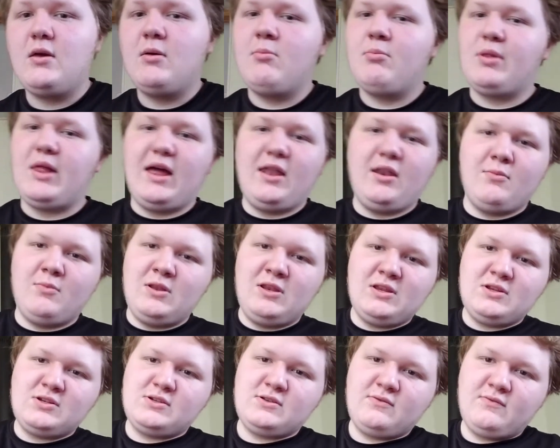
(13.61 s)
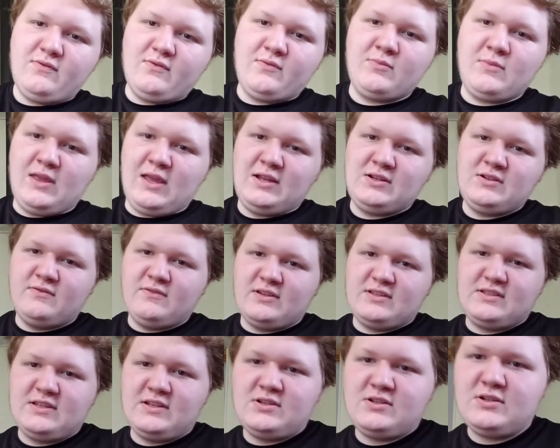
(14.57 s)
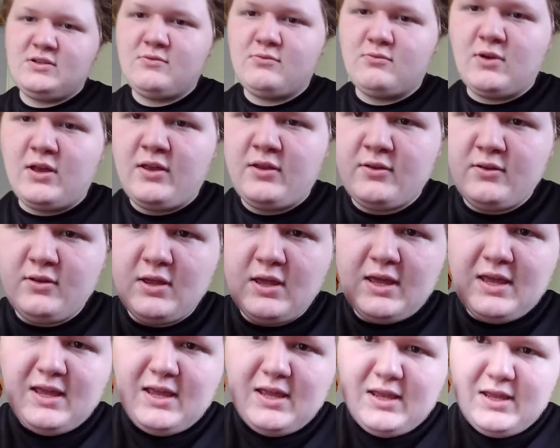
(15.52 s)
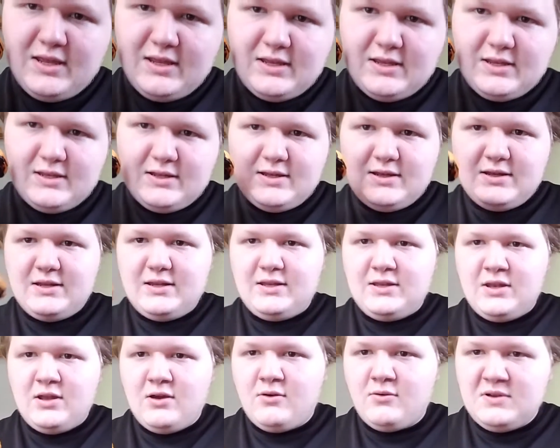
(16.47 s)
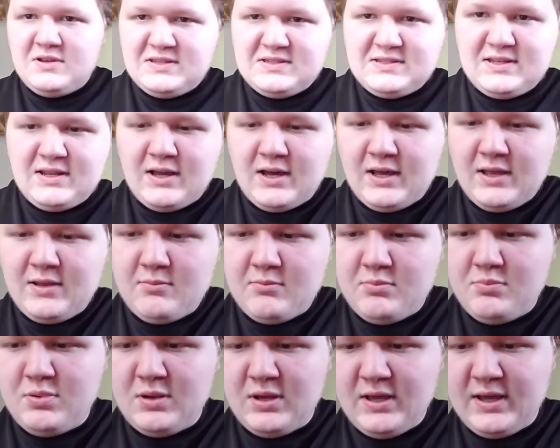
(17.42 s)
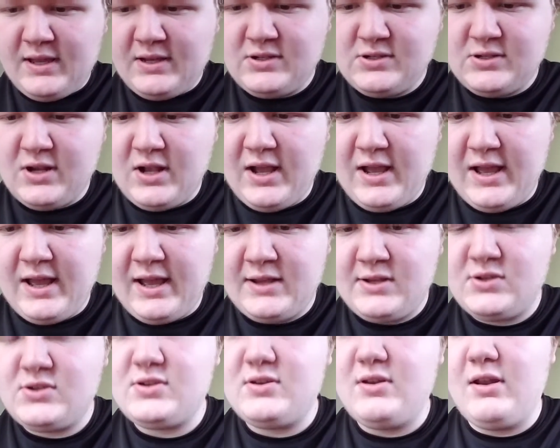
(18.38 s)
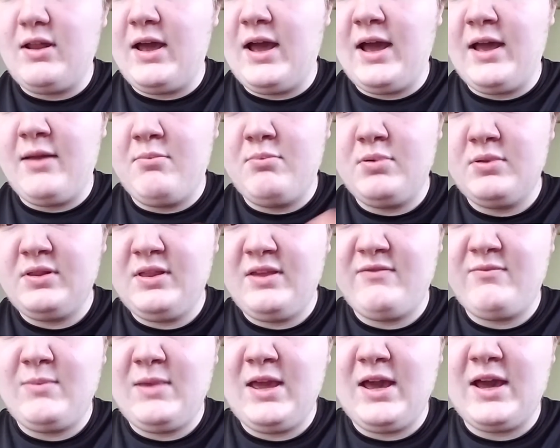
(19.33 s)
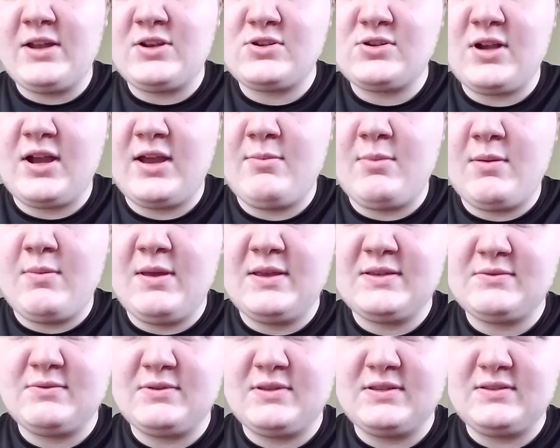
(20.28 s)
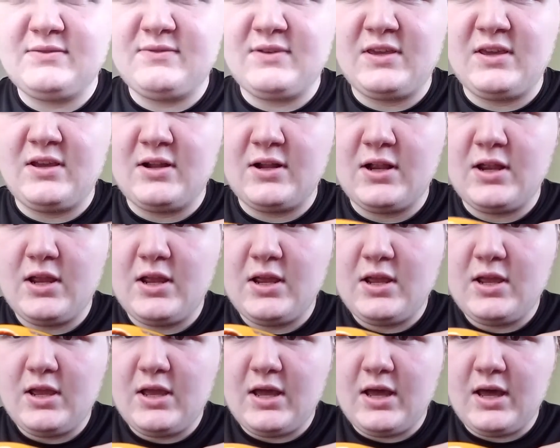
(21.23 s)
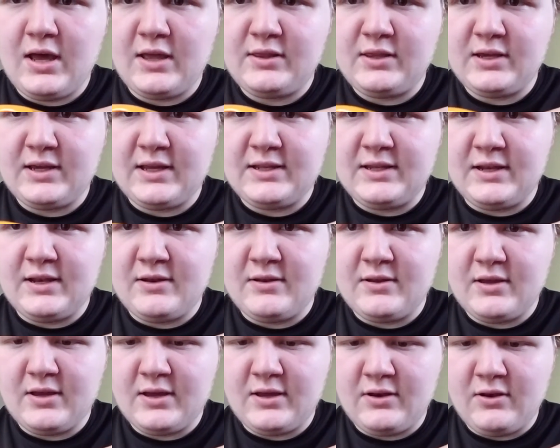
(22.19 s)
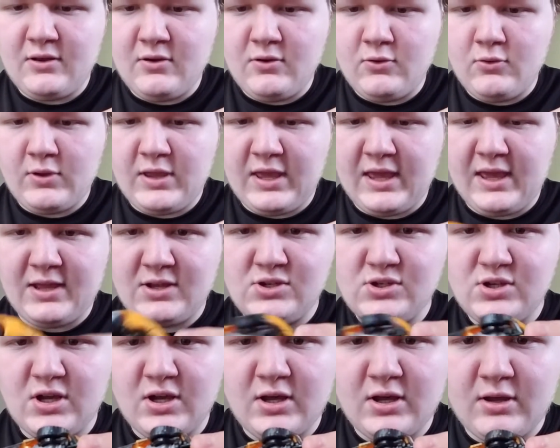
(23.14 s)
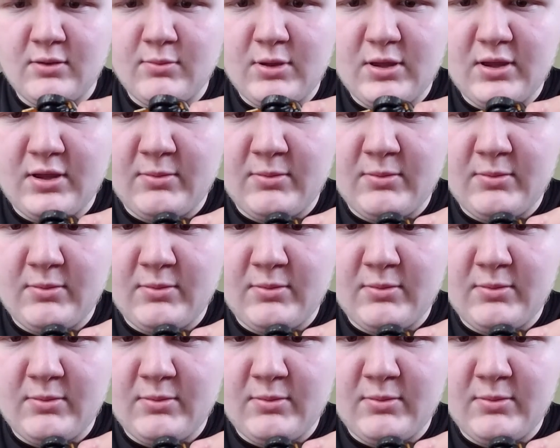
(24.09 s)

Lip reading: Platinum Edition from Age of Extinction? Well, no, it is not, but I believe me, I tried my best with this figure. I think I did an okay job.